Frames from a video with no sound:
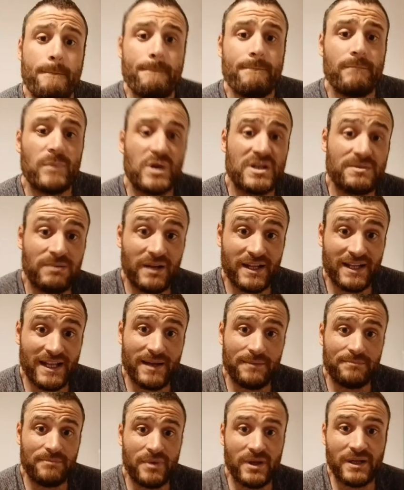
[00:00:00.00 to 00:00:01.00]
multiply
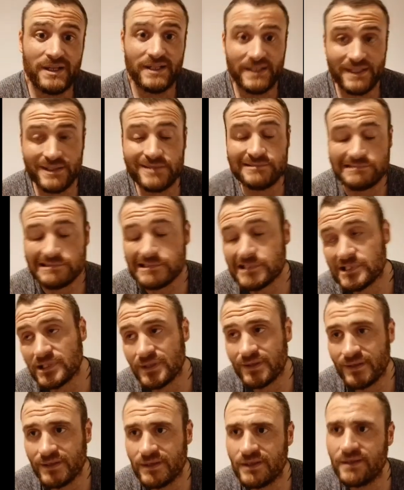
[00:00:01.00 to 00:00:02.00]
that by
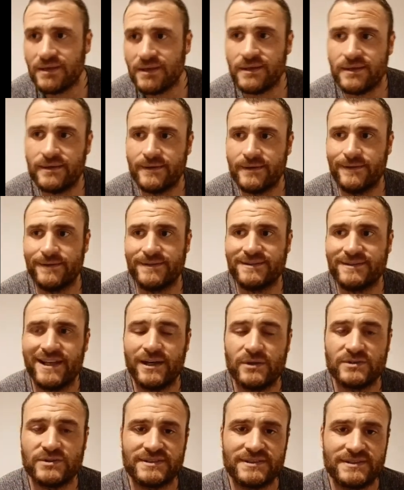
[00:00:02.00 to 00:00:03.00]

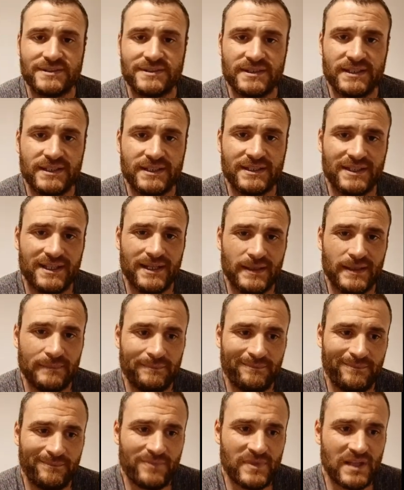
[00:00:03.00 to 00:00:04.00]
1,000
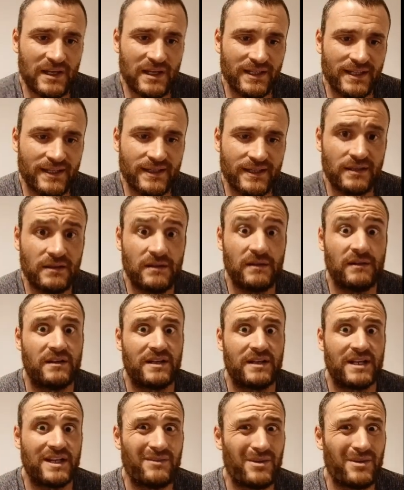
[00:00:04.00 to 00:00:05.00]
and kind of
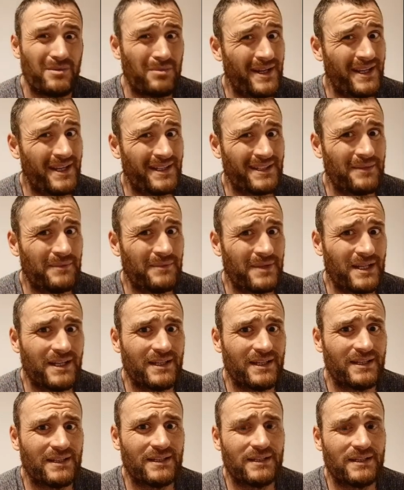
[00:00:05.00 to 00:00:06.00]
give her a break then, will
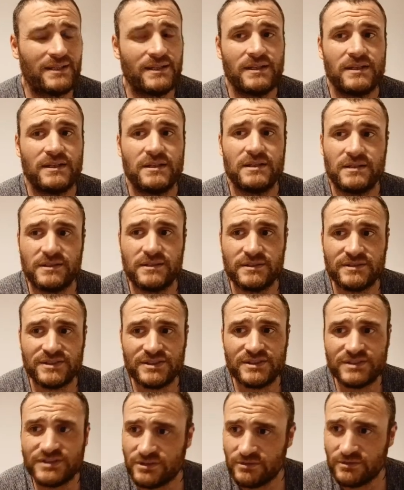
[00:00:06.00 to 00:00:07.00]
ya?
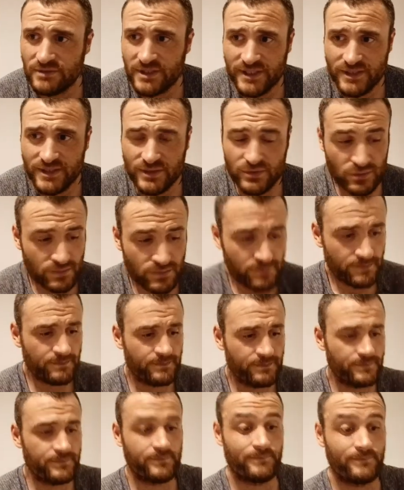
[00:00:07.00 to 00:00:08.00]
Just do what I do.
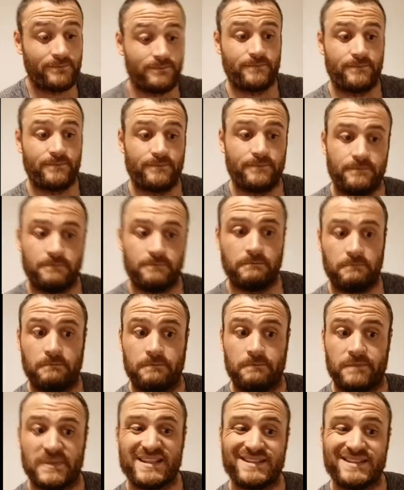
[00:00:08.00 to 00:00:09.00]

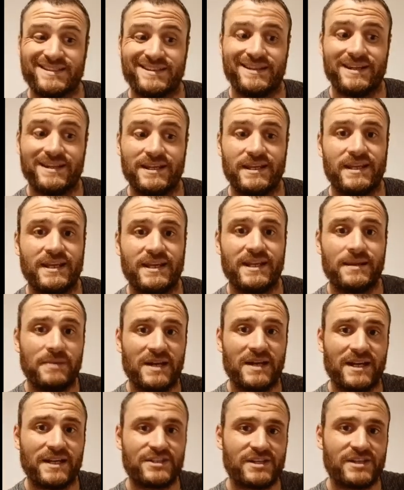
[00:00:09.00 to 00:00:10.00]
Sneak in a
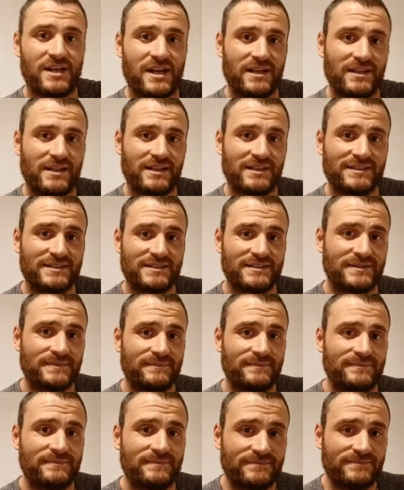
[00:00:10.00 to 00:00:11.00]
pack of chocolates
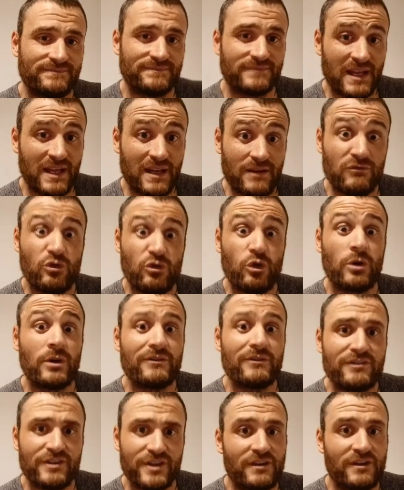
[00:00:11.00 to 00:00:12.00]
and
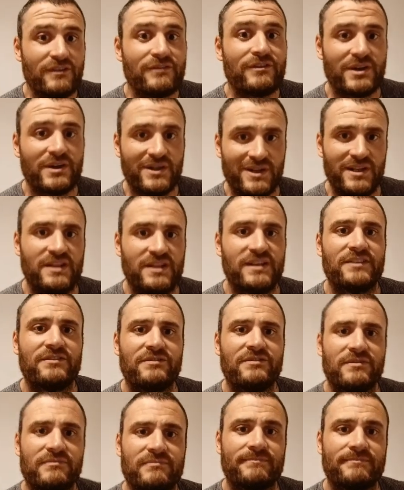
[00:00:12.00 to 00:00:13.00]
run for your fucking
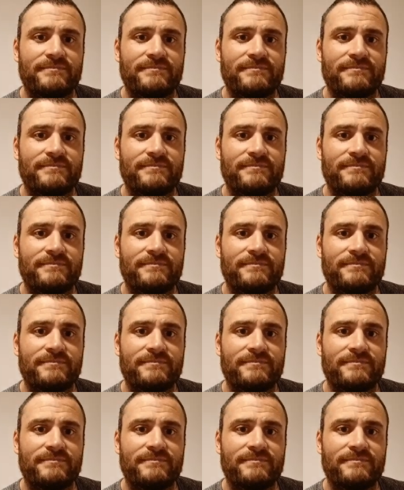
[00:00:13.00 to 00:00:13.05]
life.